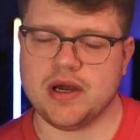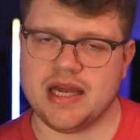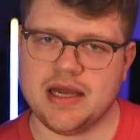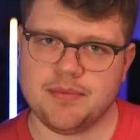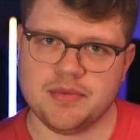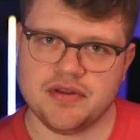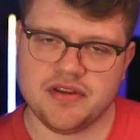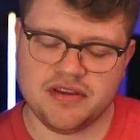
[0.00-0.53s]
our
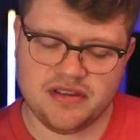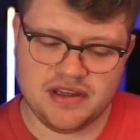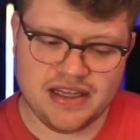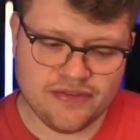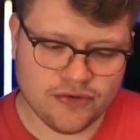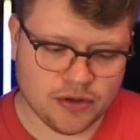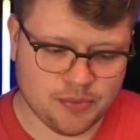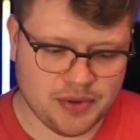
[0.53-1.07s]
app, the
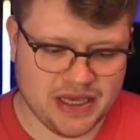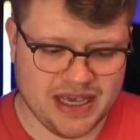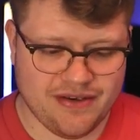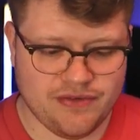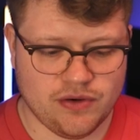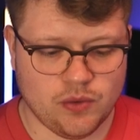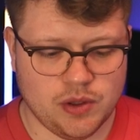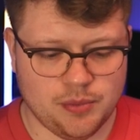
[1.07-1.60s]
default
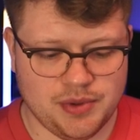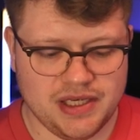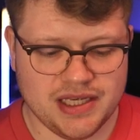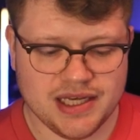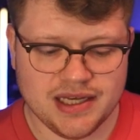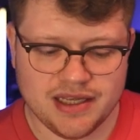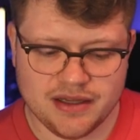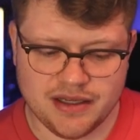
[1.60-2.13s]
behavior will
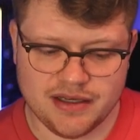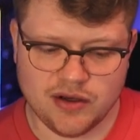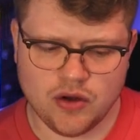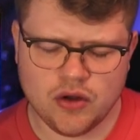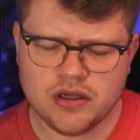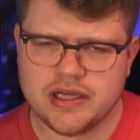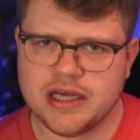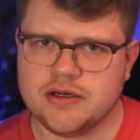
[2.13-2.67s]
be that
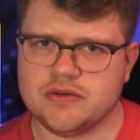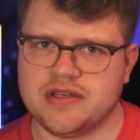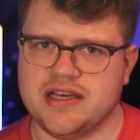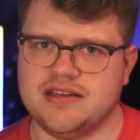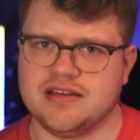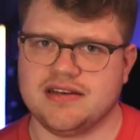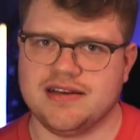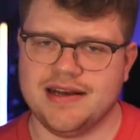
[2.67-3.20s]
all
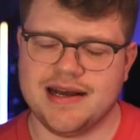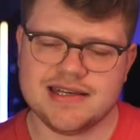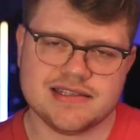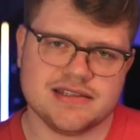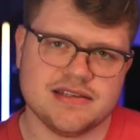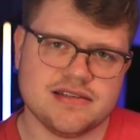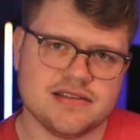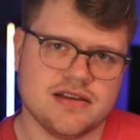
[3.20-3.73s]
annotated
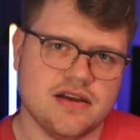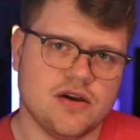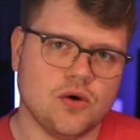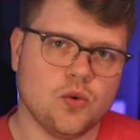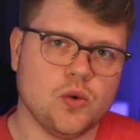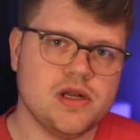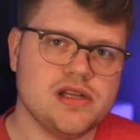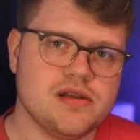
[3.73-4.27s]
classes
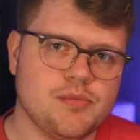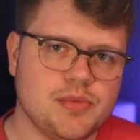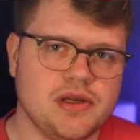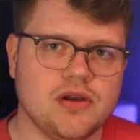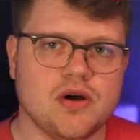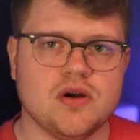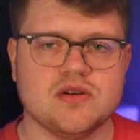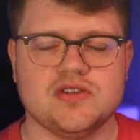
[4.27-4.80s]
will
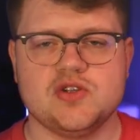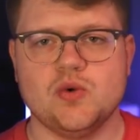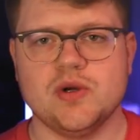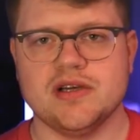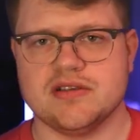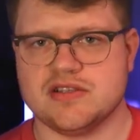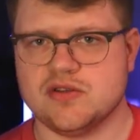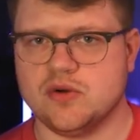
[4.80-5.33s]
belong
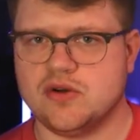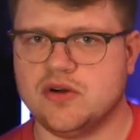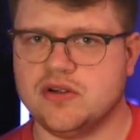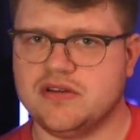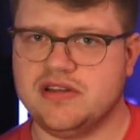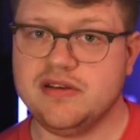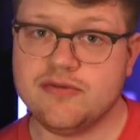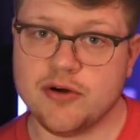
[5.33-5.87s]
to a
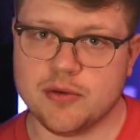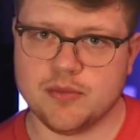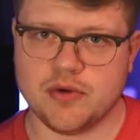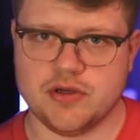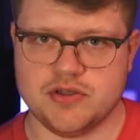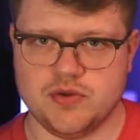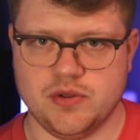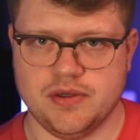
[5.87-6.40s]
so-called default
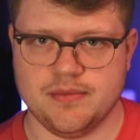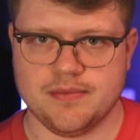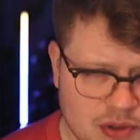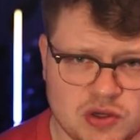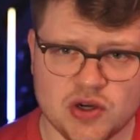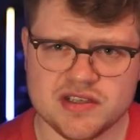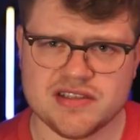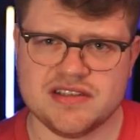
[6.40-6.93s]
module.
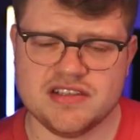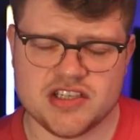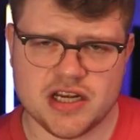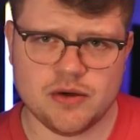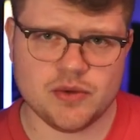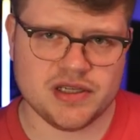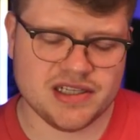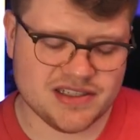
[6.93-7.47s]
Because in
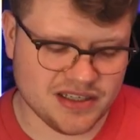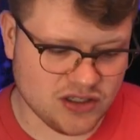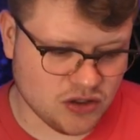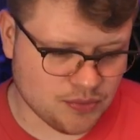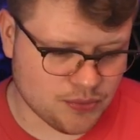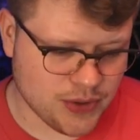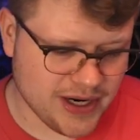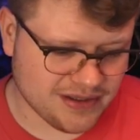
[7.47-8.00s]
general, it's a
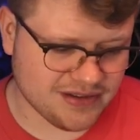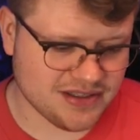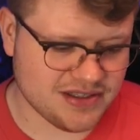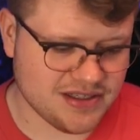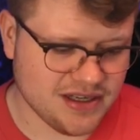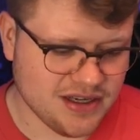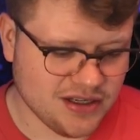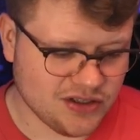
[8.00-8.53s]
good
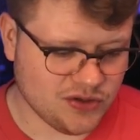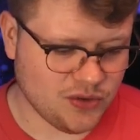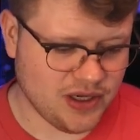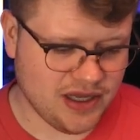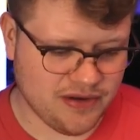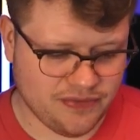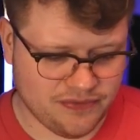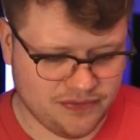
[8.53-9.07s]
practice to
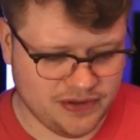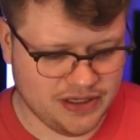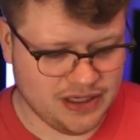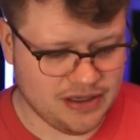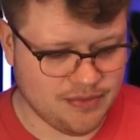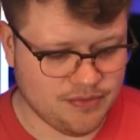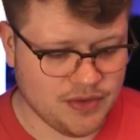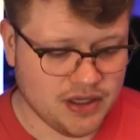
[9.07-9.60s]
have
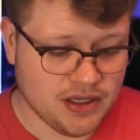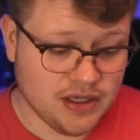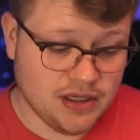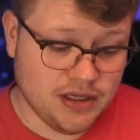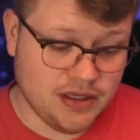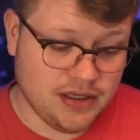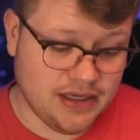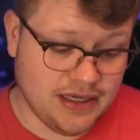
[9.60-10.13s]

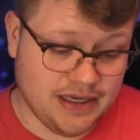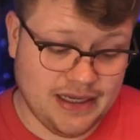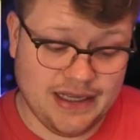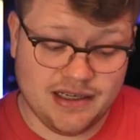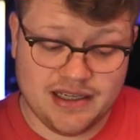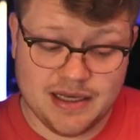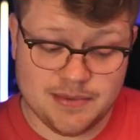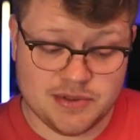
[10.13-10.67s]

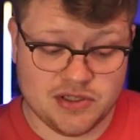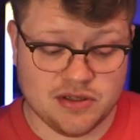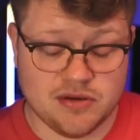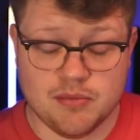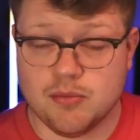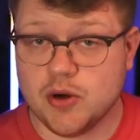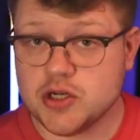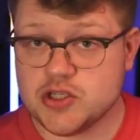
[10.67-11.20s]

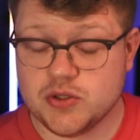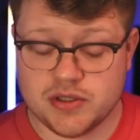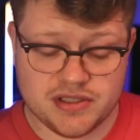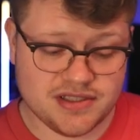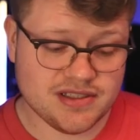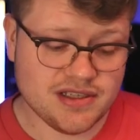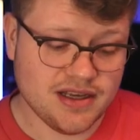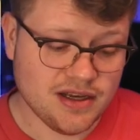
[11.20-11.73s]
encapsulated
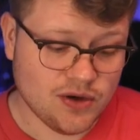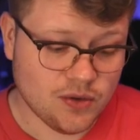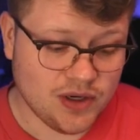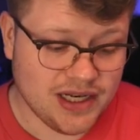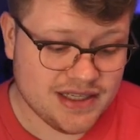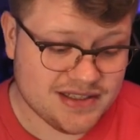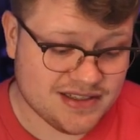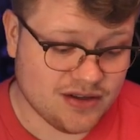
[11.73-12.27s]
modules.
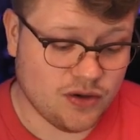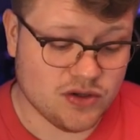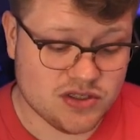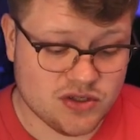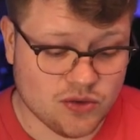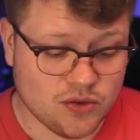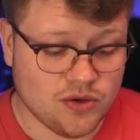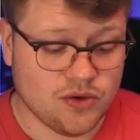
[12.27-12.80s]
Let's
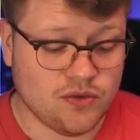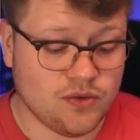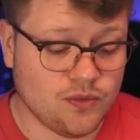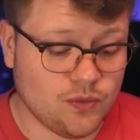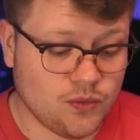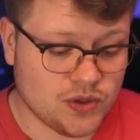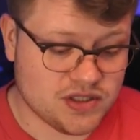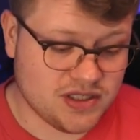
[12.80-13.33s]
also,
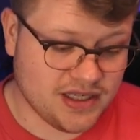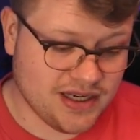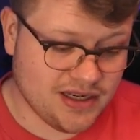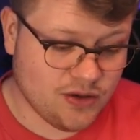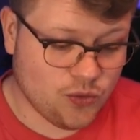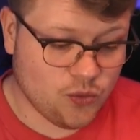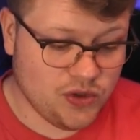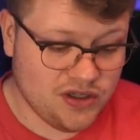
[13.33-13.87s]
once
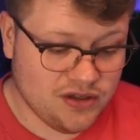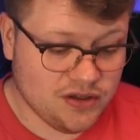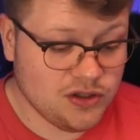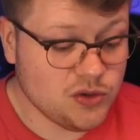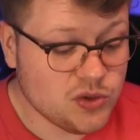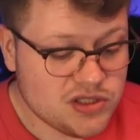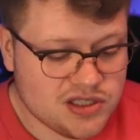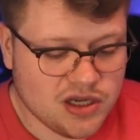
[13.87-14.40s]
again,
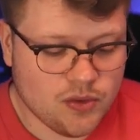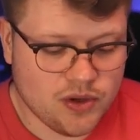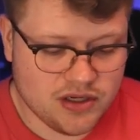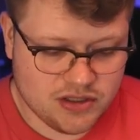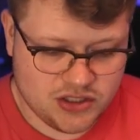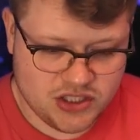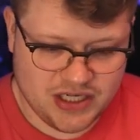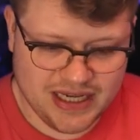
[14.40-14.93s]
reuse
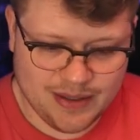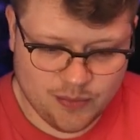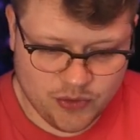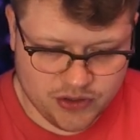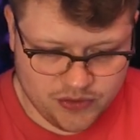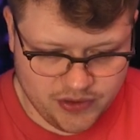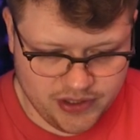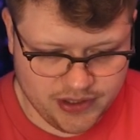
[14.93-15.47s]
our shared
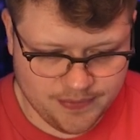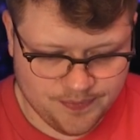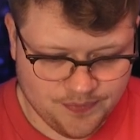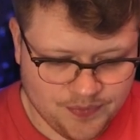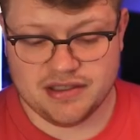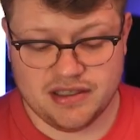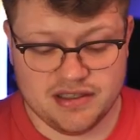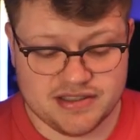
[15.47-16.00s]
module here.
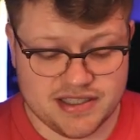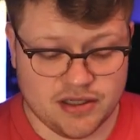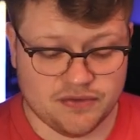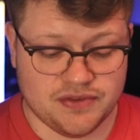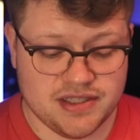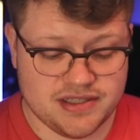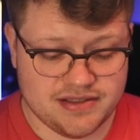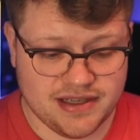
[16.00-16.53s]
But instead
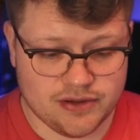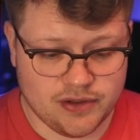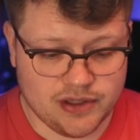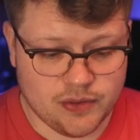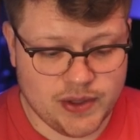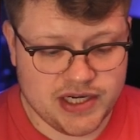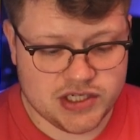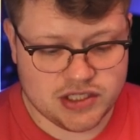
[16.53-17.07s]
of this
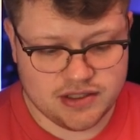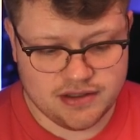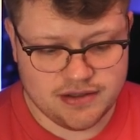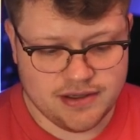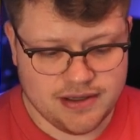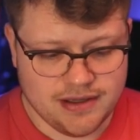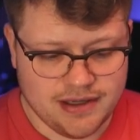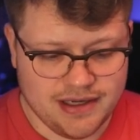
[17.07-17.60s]
declaration,
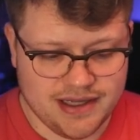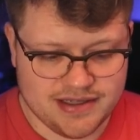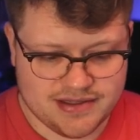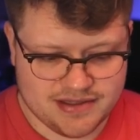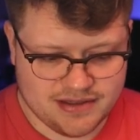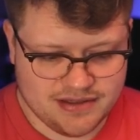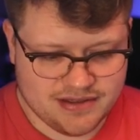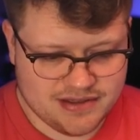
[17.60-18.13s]

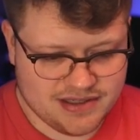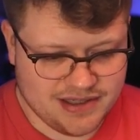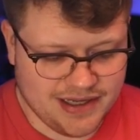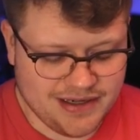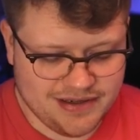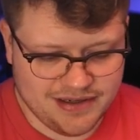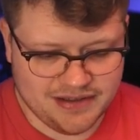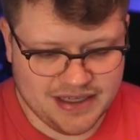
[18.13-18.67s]
let's
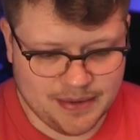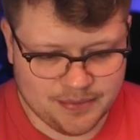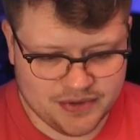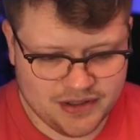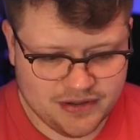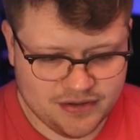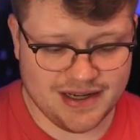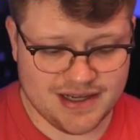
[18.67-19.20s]
slightly adapt
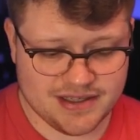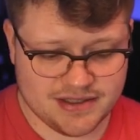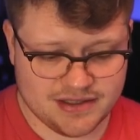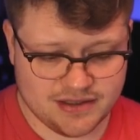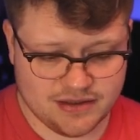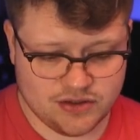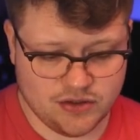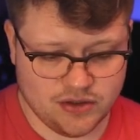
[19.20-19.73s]
it.
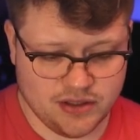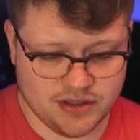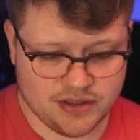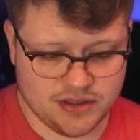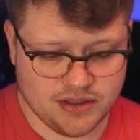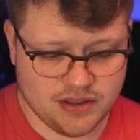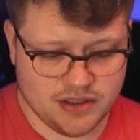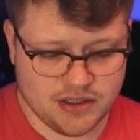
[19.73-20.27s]
Class
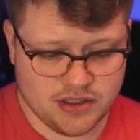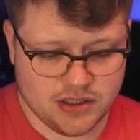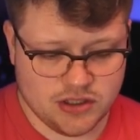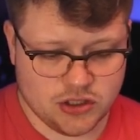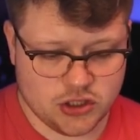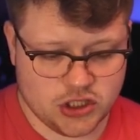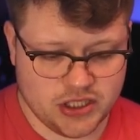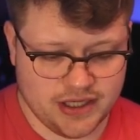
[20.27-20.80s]
called
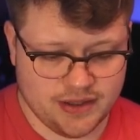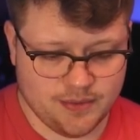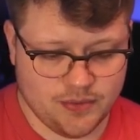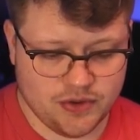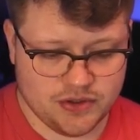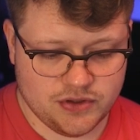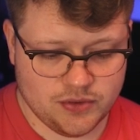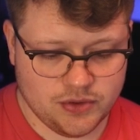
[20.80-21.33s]
shared
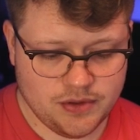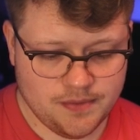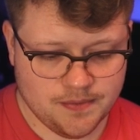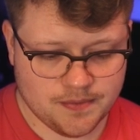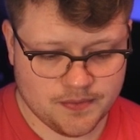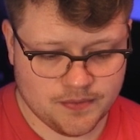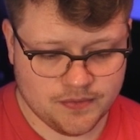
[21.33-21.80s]
module.